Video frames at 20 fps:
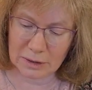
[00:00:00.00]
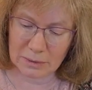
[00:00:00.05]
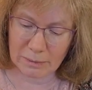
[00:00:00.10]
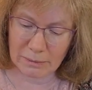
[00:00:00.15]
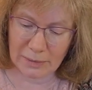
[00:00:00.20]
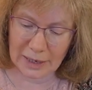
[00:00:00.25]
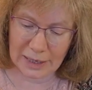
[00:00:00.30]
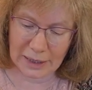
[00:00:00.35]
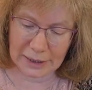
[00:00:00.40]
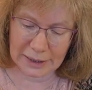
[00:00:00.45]

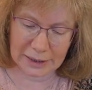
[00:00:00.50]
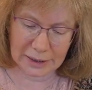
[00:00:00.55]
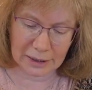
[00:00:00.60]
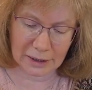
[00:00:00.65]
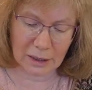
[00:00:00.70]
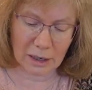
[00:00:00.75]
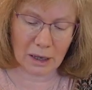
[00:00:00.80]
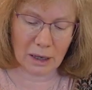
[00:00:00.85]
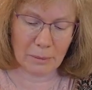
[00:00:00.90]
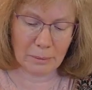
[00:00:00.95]
mailing
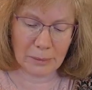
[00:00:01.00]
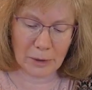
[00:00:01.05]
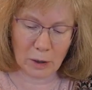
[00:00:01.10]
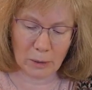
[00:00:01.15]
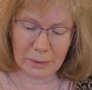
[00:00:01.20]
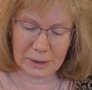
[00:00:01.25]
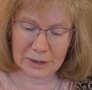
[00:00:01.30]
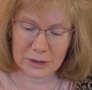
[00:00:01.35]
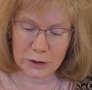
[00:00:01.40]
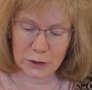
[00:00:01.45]

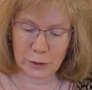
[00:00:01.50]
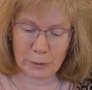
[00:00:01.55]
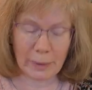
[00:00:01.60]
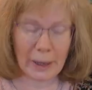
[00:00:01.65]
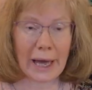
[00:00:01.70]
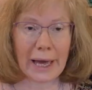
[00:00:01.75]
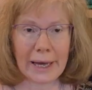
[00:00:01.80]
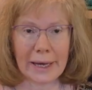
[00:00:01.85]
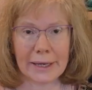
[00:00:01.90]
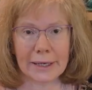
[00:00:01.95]
bobbins or
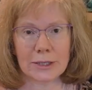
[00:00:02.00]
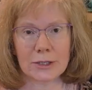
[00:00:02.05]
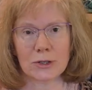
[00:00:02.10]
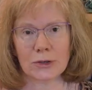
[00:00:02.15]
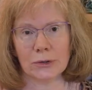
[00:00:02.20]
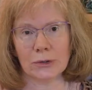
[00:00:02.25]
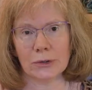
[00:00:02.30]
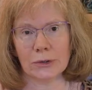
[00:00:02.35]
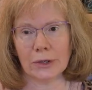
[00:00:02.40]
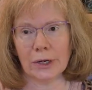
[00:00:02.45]
pegs
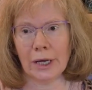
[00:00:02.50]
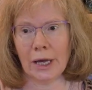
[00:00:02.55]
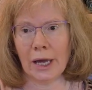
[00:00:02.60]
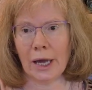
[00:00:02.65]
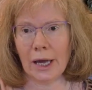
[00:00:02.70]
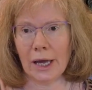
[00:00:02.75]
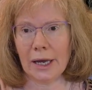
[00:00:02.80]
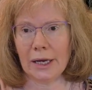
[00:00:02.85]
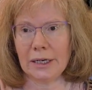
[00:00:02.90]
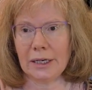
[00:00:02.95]
or
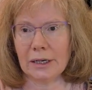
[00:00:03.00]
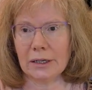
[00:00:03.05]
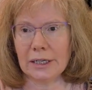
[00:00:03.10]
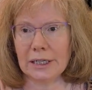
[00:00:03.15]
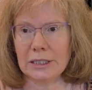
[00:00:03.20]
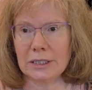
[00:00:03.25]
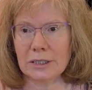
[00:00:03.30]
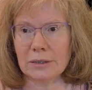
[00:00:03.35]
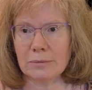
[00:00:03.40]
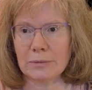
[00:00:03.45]
any
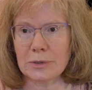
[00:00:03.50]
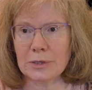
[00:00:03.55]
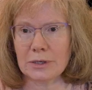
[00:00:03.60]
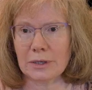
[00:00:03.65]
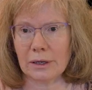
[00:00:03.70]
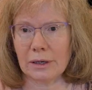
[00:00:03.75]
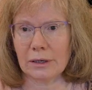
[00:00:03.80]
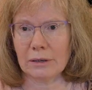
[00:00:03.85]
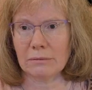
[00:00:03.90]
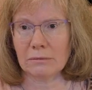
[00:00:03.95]
items
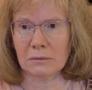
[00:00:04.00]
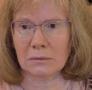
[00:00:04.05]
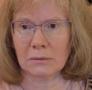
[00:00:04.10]
that,